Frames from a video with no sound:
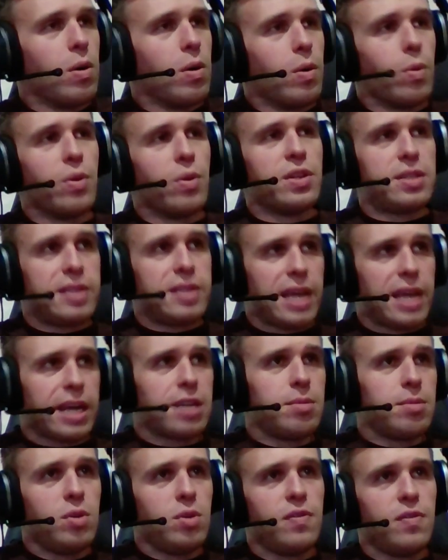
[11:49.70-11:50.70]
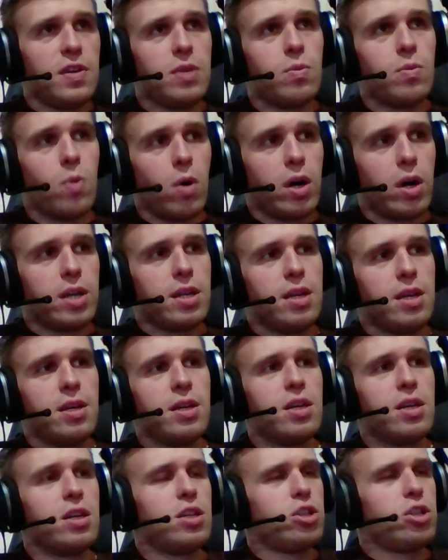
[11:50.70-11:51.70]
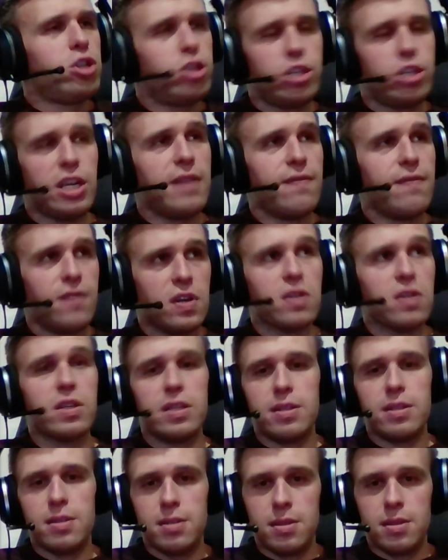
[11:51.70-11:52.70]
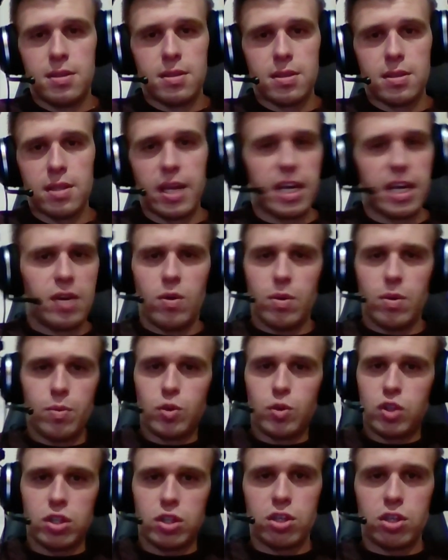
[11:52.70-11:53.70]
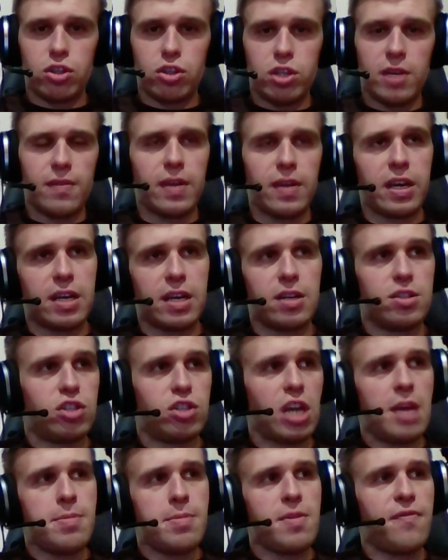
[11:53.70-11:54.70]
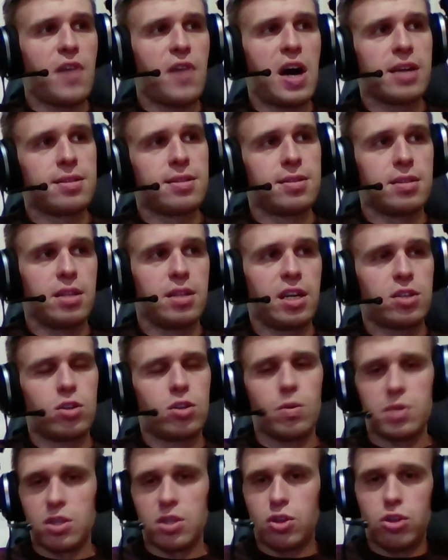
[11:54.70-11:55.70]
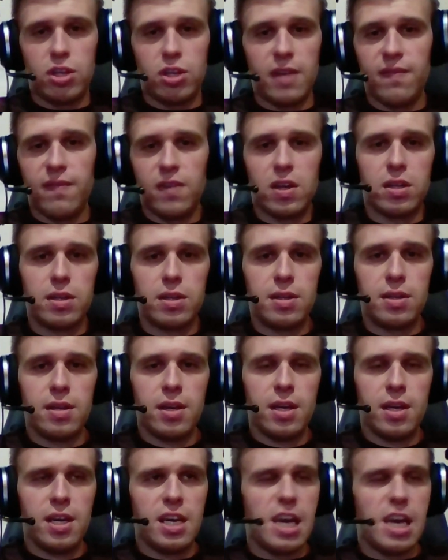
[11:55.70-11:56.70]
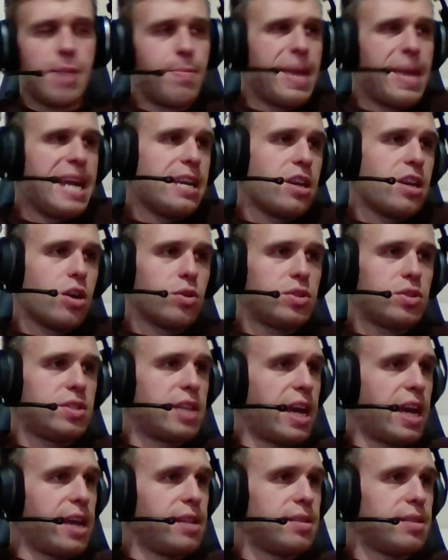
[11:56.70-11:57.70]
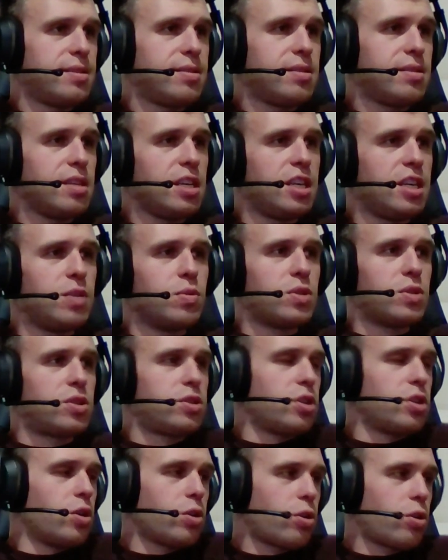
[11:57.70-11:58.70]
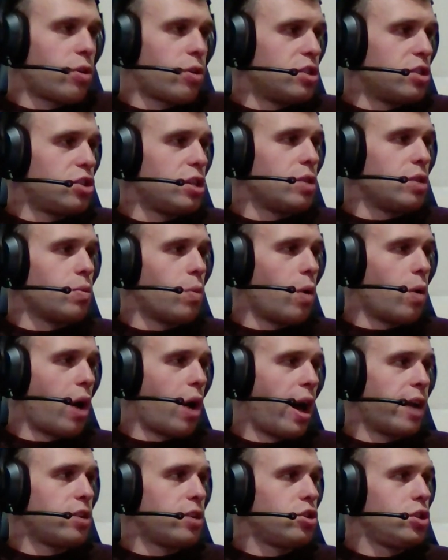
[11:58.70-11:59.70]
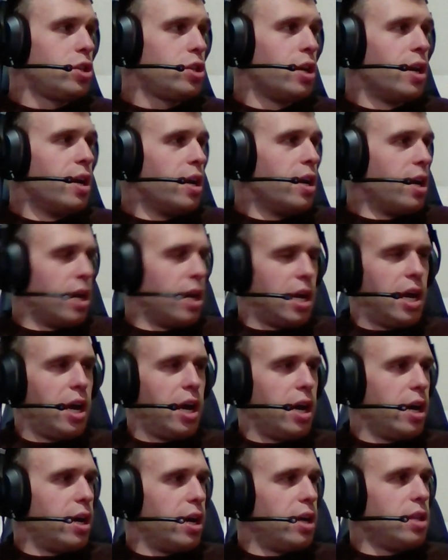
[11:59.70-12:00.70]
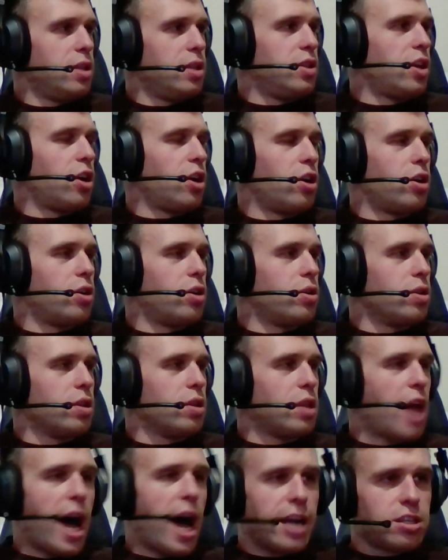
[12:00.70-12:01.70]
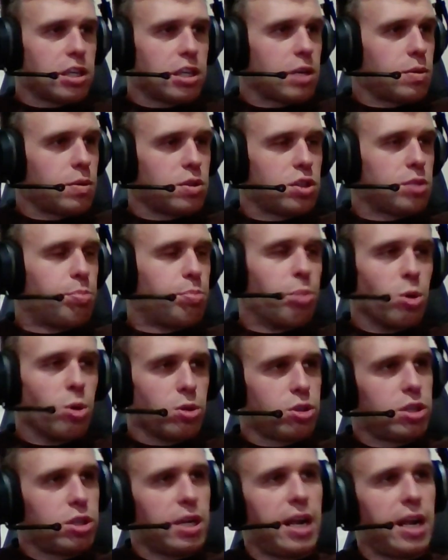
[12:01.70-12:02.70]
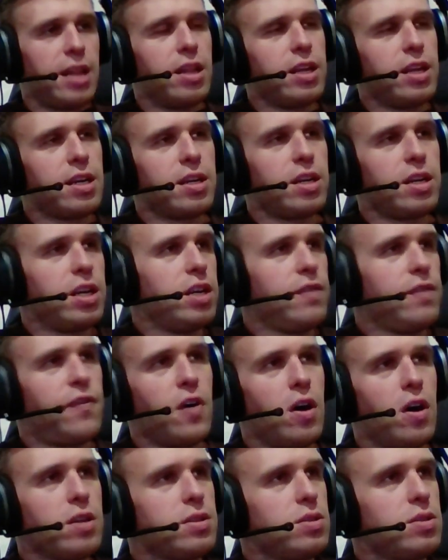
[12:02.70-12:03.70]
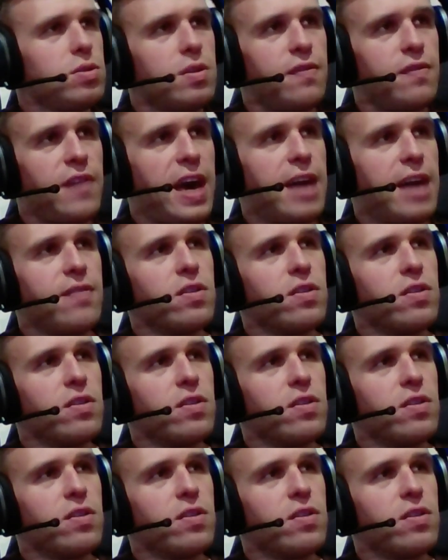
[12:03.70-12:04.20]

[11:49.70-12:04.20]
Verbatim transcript: well, the second movie won shit villain. Like it was just a shit. Like uh, Jamie Foxx's Electro was a shit villain. It made no sense. He was so cringy to watch. Uh, their logic was just bullshit. Out. Like, he falls into a vat of